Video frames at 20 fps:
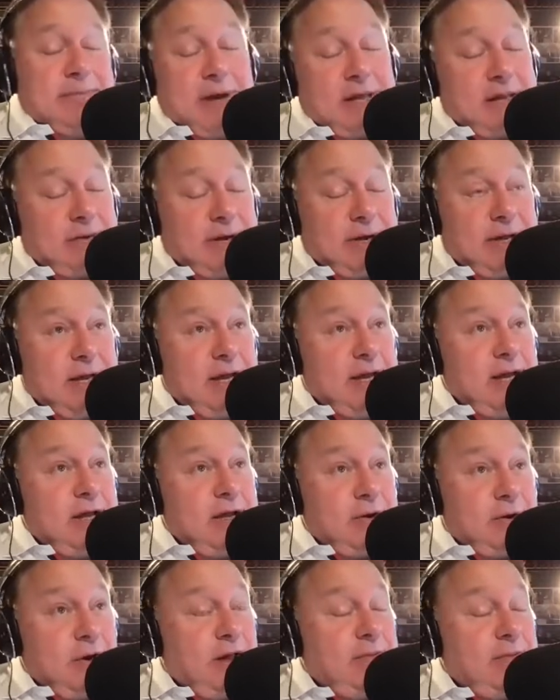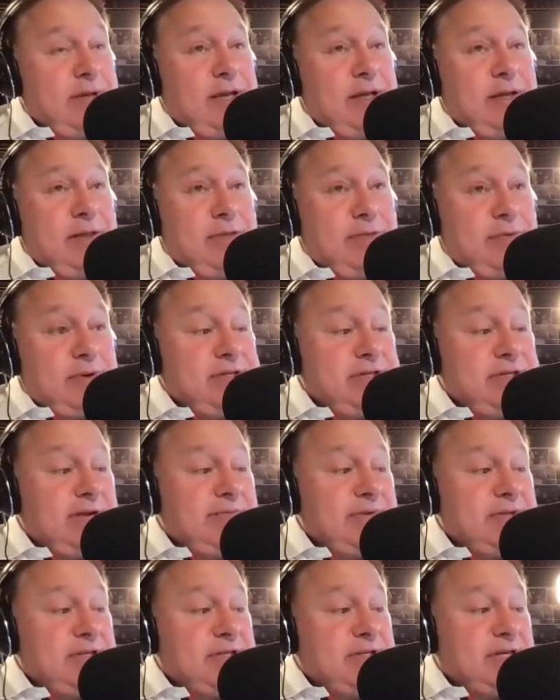By the way, call me
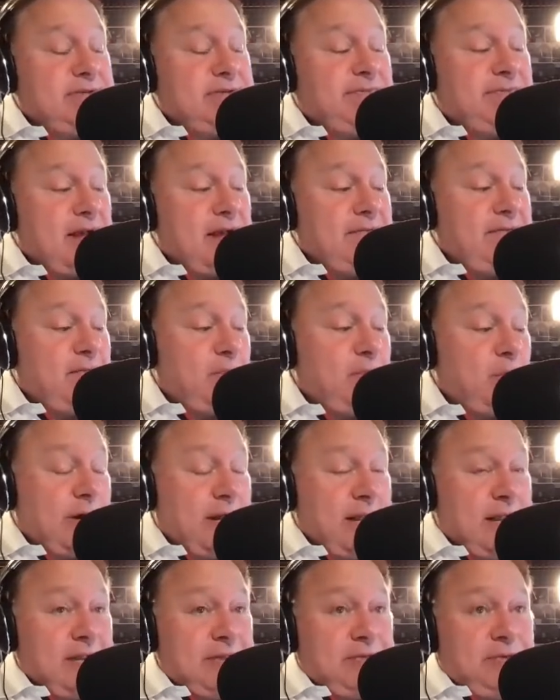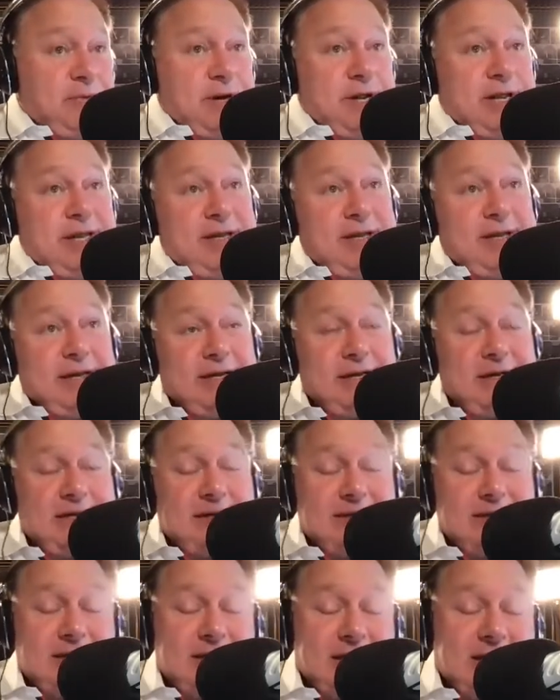376-5483,
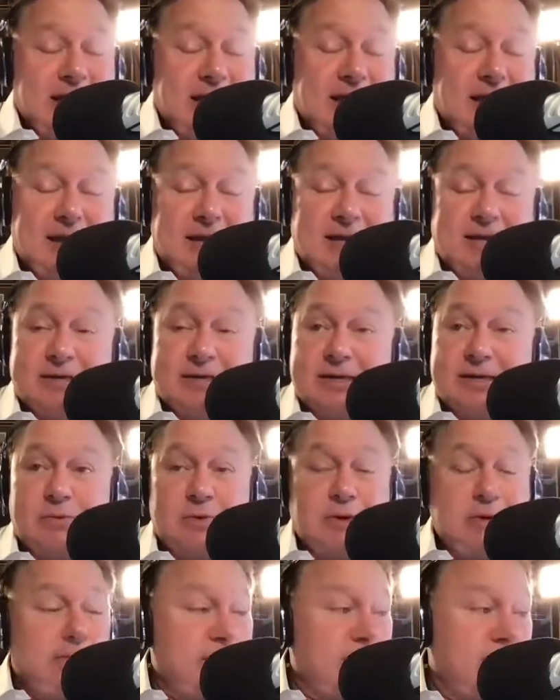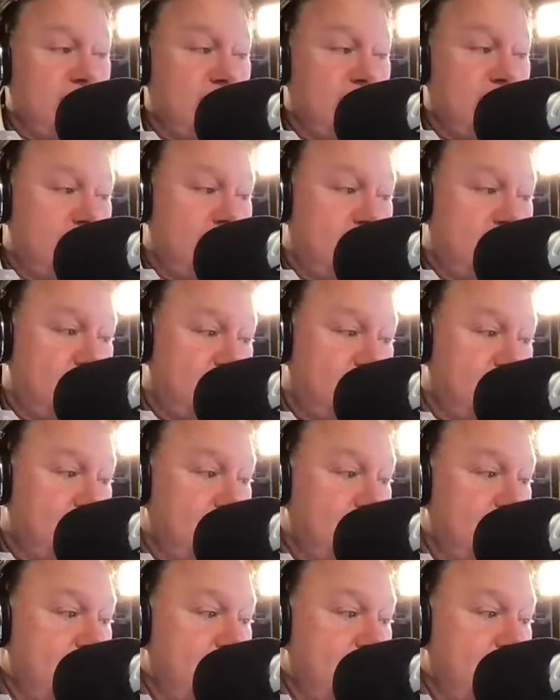and we'll be glad to help you.